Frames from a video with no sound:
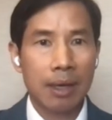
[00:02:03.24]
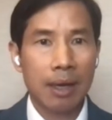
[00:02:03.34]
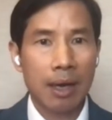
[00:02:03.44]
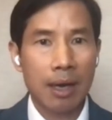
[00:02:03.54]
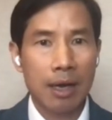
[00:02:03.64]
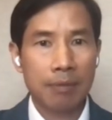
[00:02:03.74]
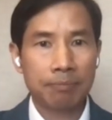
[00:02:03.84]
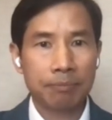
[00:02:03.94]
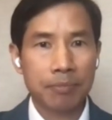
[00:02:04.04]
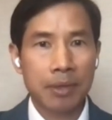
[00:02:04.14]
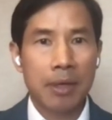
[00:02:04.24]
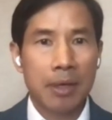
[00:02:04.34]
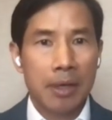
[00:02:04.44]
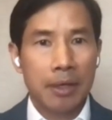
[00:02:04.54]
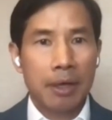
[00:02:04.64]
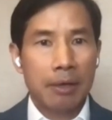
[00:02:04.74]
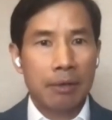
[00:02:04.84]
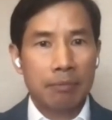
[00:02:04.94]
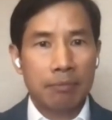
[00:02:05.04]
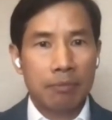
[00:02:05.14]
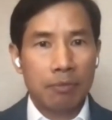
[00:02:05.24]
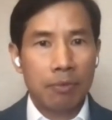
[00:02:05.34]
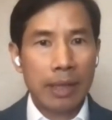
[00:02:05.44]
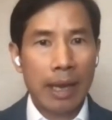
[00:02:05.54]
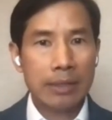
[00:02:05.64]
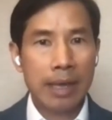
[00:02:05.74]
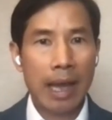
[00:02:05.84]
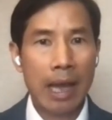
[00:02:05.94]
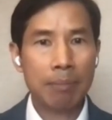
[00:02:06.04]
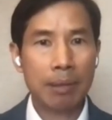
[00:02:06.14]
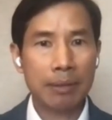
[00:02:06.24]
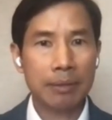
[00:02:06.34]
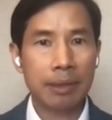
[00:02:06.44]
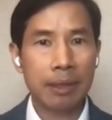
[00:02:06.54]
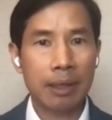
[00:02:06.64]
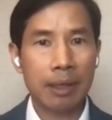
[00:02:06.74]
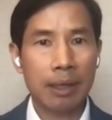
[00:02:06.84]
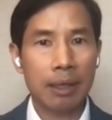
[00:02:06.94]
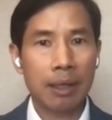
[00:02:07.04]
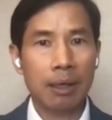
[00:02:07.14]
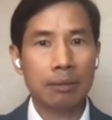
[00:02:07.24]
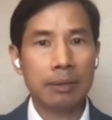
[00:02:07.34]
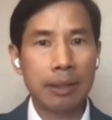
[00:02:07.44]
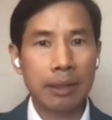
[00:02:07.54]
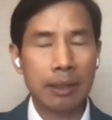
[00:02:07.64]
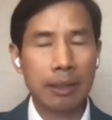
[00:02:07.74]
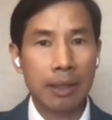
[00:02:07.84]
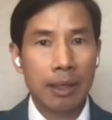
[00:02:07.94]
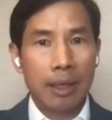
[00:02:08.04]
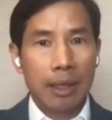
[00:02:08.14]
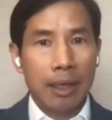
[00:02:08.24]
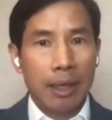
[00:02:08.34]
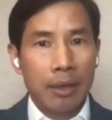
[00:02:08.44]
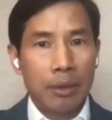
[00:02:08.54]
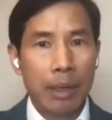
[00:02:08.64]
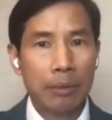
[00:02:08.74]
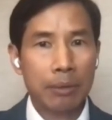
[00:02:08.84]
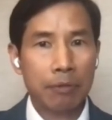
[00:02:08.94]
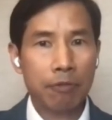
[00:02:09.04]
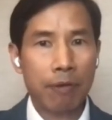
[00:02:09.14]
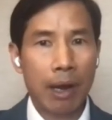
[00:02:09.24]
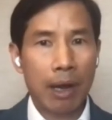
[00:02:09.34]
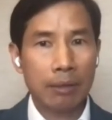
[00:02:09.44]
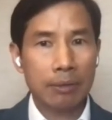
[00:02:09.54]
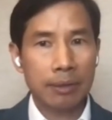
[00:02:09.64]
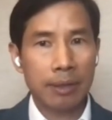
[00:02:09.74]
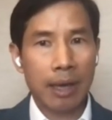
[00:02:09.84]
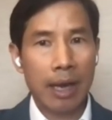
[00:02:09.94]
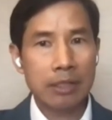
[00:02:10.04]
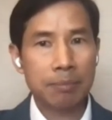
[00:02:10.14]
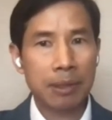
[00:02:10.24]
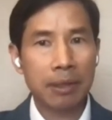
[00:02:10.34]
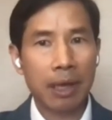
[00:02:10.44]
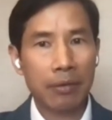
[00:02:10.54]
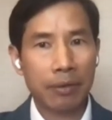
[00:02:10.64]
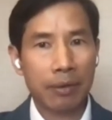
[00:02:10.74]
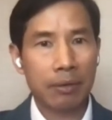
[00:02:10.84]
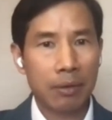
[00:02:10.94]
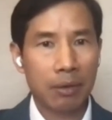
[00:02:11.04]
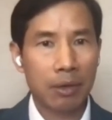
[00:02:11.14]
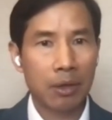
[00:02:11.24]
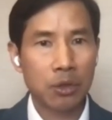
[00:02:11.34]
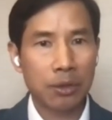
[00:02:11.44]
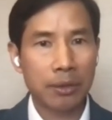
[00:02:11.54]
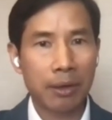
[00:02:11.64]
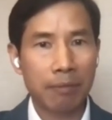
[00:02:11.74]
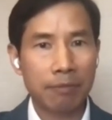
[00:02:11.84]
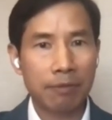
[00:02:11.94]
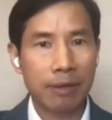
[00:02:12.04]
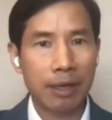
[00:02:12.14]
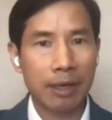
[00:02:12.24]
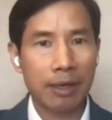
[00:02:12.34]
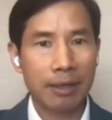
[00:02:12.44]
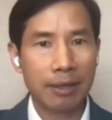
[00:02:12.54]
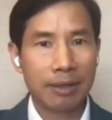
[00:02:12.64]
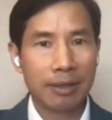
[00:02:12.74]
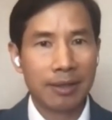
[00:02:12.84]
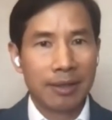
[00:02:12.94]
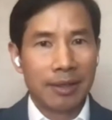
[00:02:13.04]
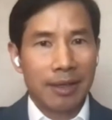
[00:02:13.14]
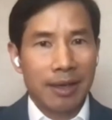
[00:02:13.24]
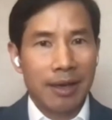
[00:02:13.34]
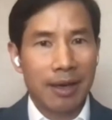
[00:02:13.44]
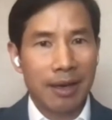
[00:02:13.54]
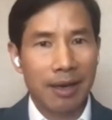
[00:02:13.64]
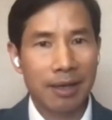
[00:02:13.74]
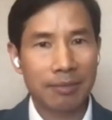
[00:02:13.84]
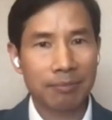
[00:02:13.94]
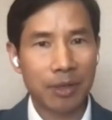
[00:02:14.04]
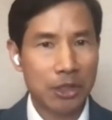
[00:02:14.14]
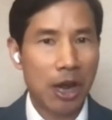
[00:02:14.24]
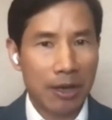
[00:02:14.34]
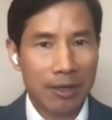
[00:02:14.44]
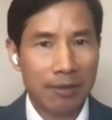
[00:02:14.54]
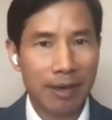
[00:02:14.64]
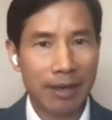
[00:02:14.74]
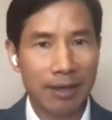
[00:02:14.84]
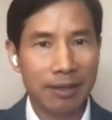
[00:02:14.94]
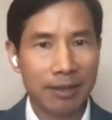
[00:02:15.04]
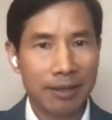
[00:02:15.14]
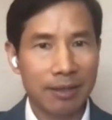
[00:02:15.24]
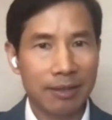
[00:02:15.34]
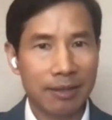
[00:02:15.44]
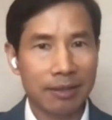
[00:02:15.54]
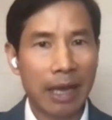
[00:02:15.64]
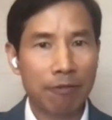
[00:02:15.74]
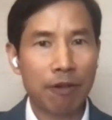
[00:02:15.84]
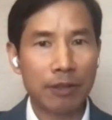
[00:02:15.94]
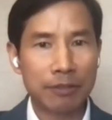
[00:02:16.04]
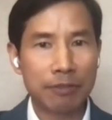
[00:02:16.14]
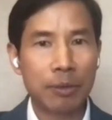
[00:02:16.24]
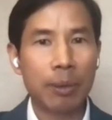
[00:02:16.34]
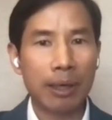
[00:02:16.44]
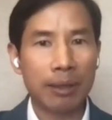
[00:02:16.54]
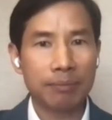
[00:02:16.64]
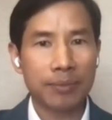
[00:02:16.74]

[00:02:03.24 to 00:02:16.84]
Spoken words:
You know, what has happened on the regulatory front, you know, has been nothing short of a shock, right? a typhoon, if you will.